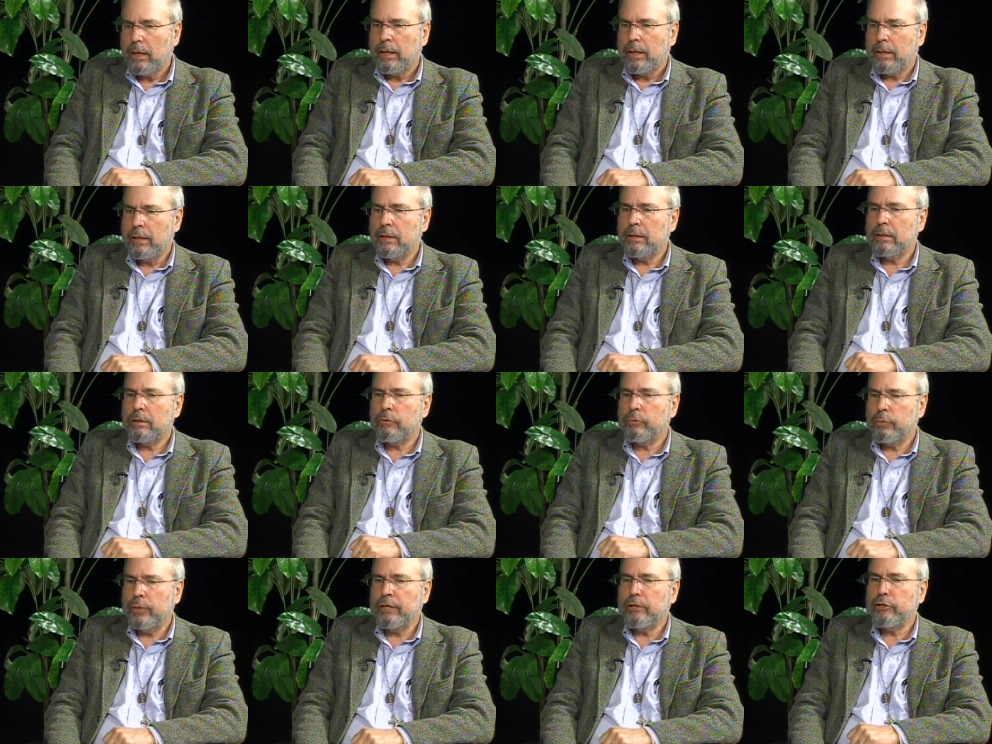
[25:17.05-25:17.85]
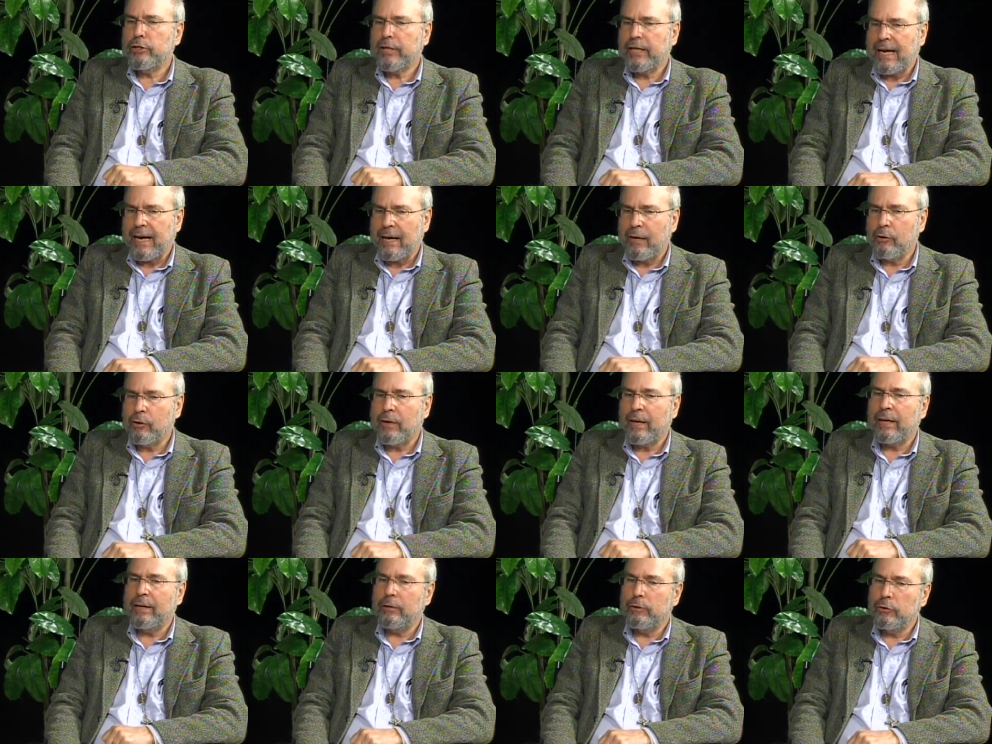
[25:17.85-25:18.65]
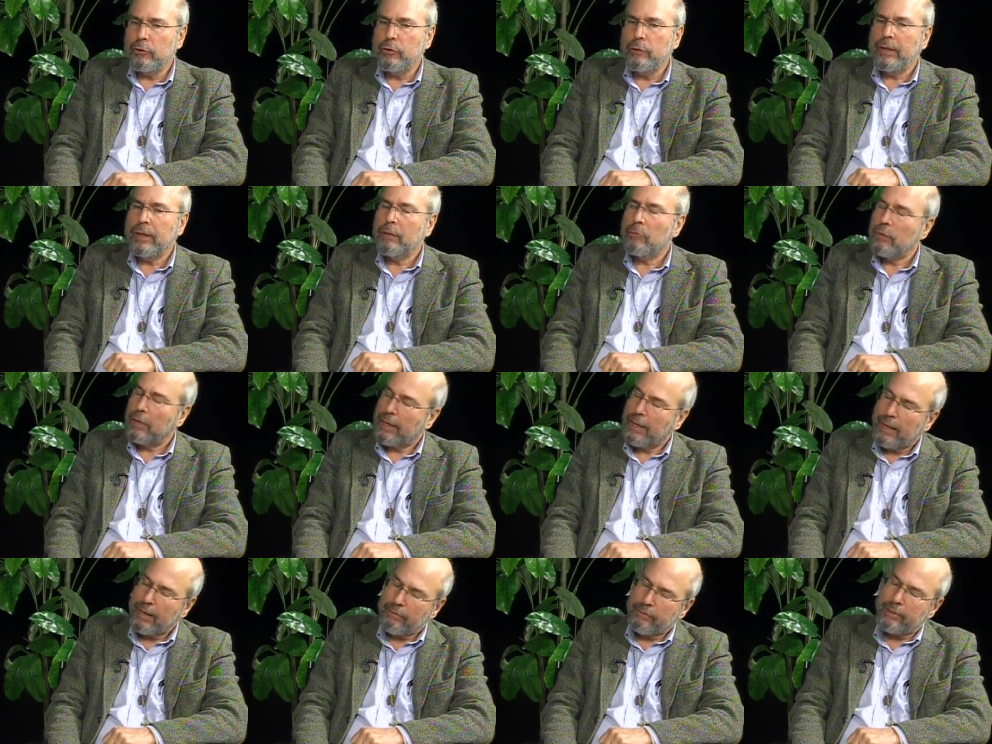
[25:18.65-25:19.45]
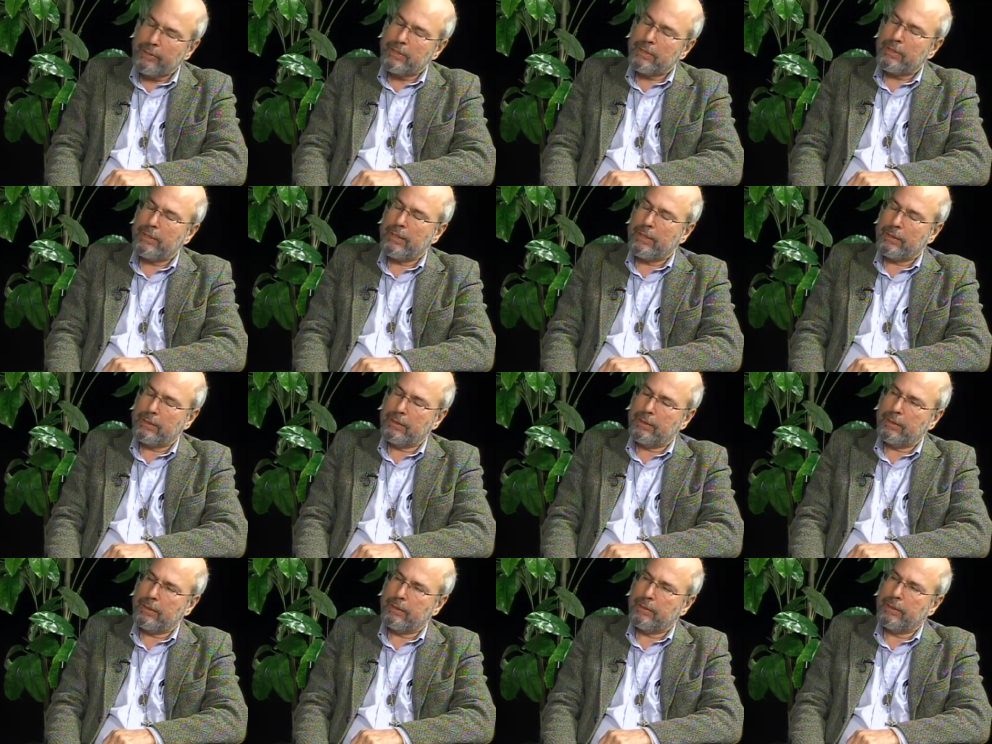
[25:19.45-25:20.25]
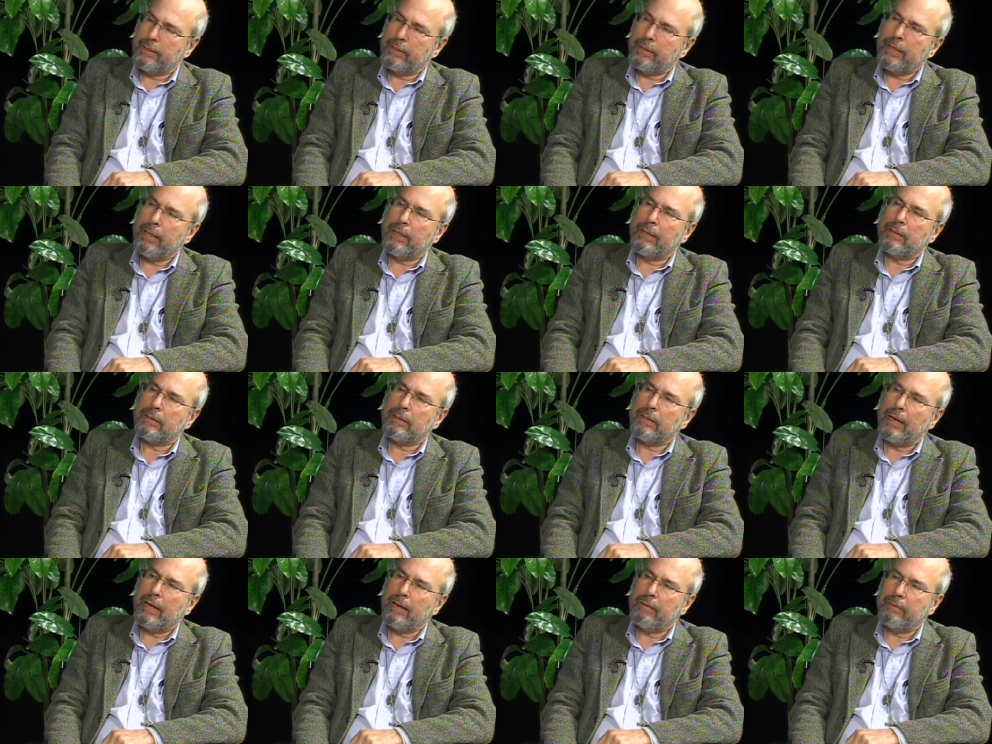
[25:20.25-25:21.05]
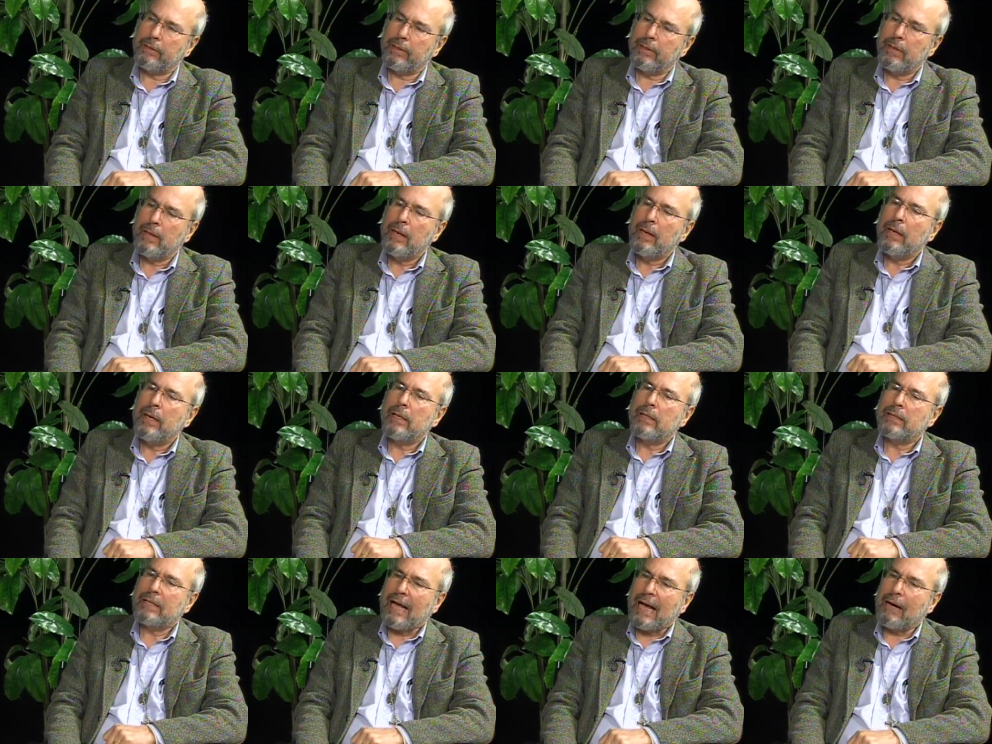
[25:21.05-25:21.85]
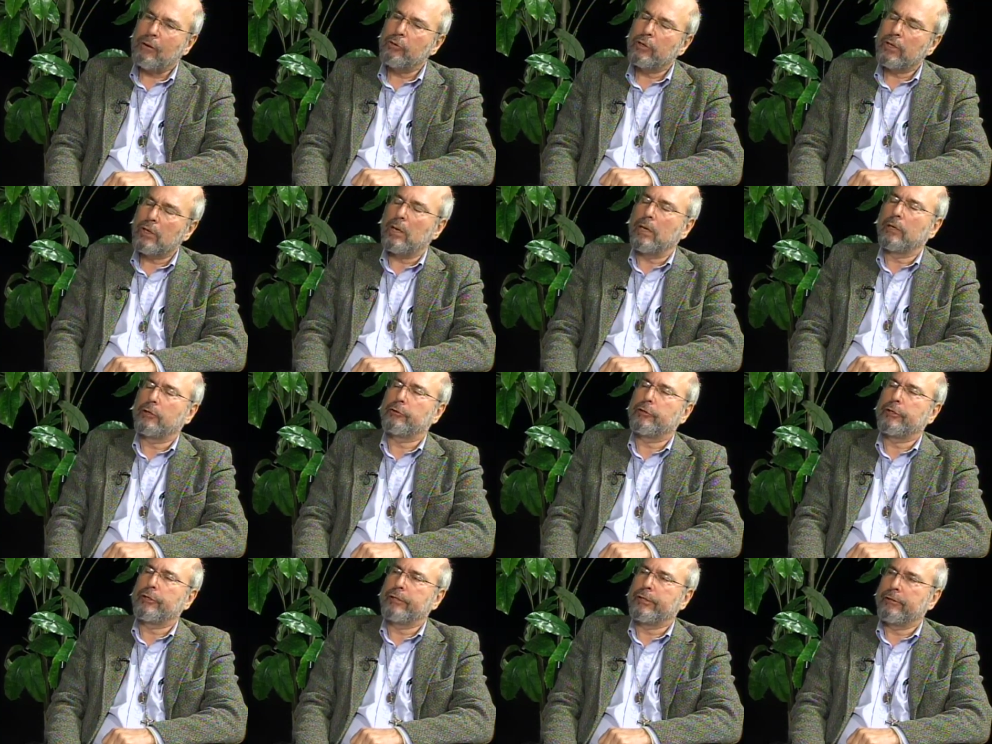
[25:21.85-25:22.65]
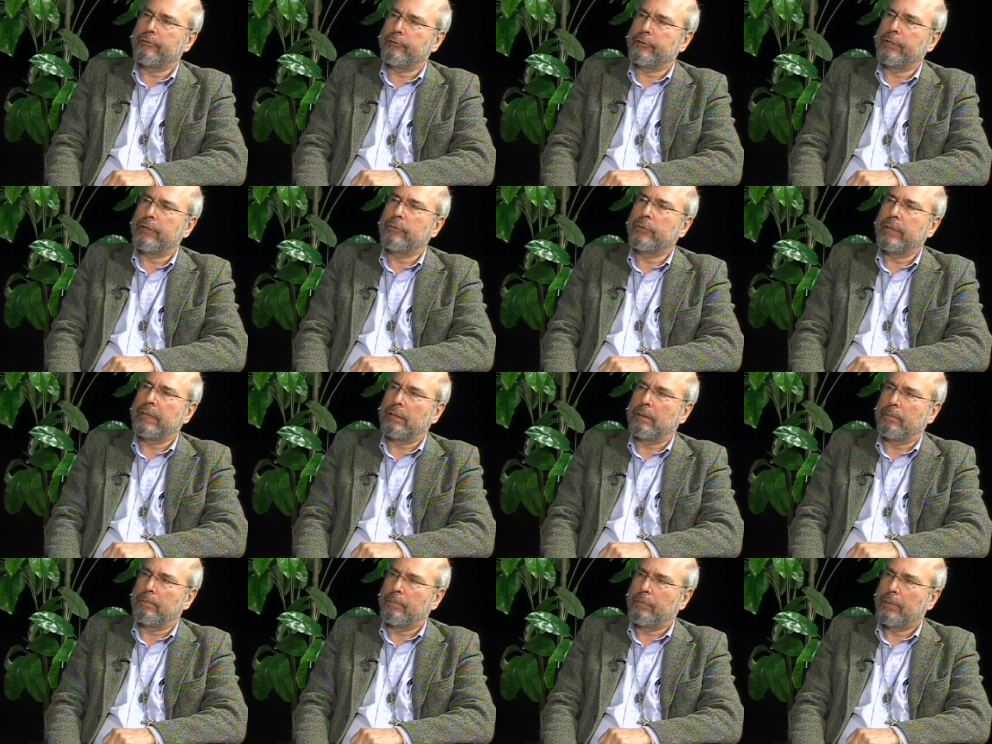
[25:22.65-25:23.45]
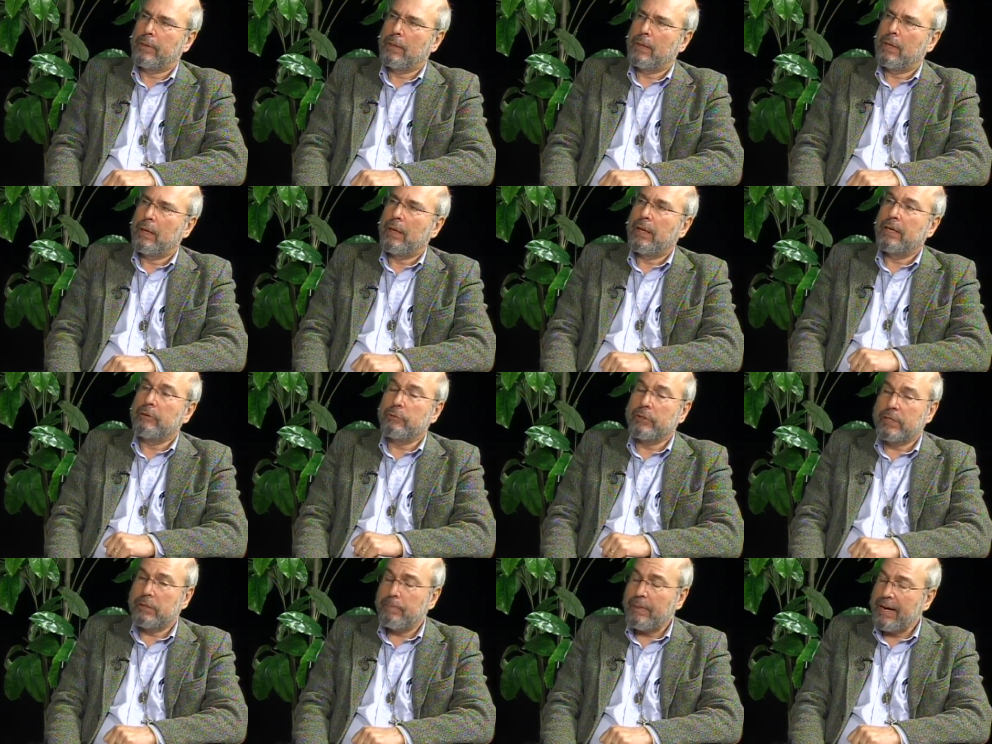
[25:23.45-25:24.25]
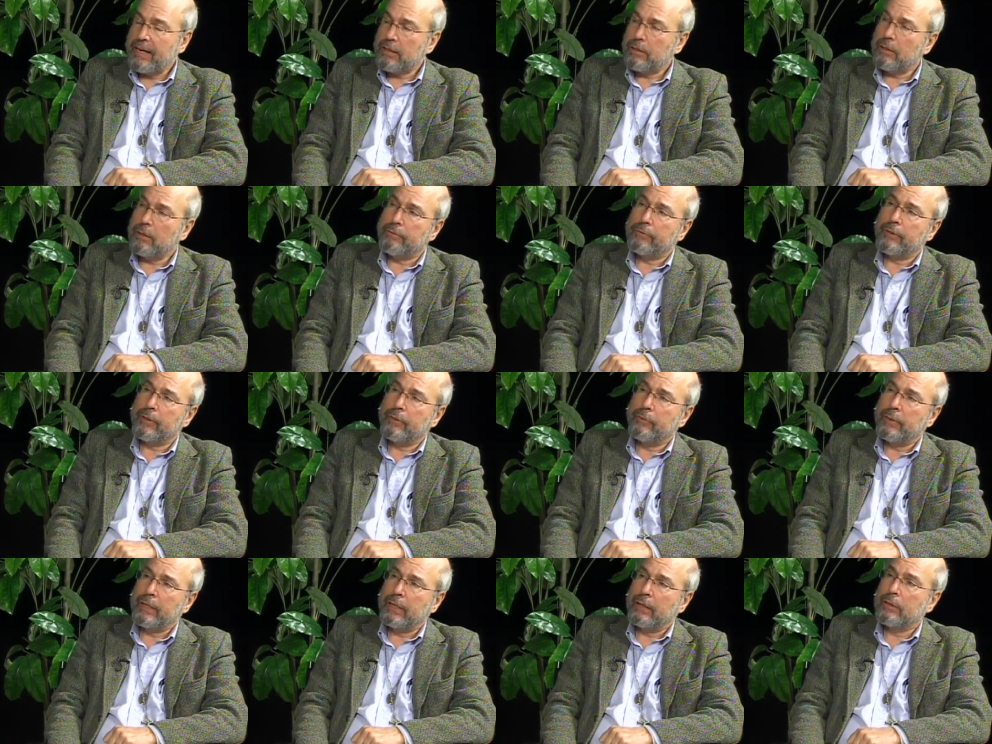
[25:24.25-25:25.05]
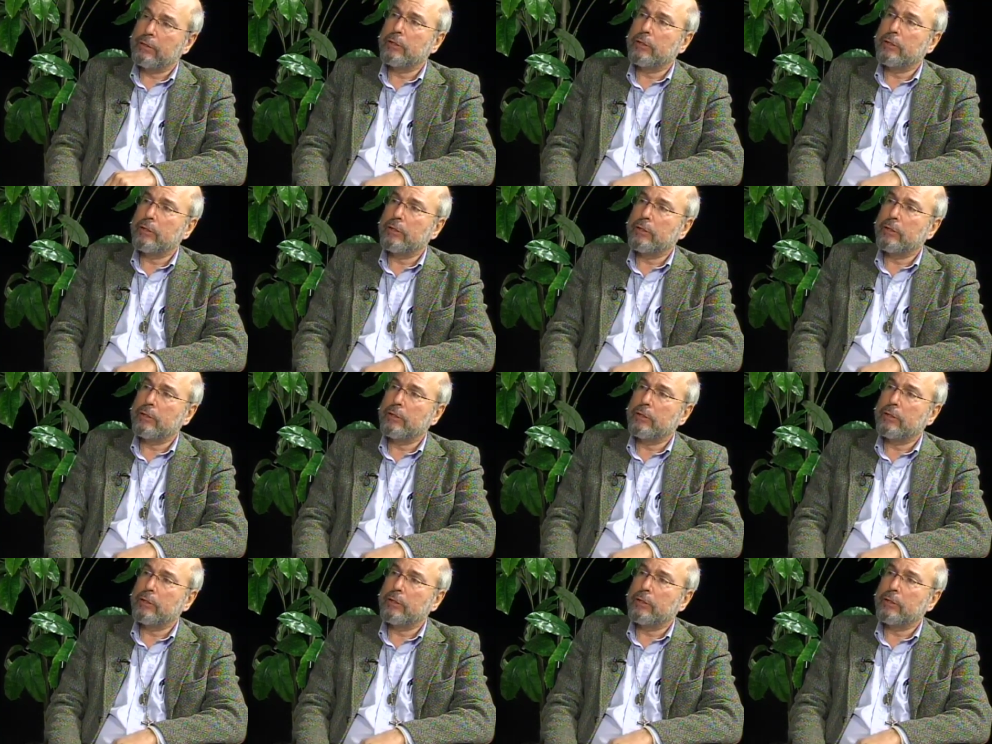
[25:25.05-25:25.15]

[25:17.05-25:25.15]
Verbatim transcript: his reaching out and doing whatever is necessary to get us to heaven is our contrary free will. He respects our free will.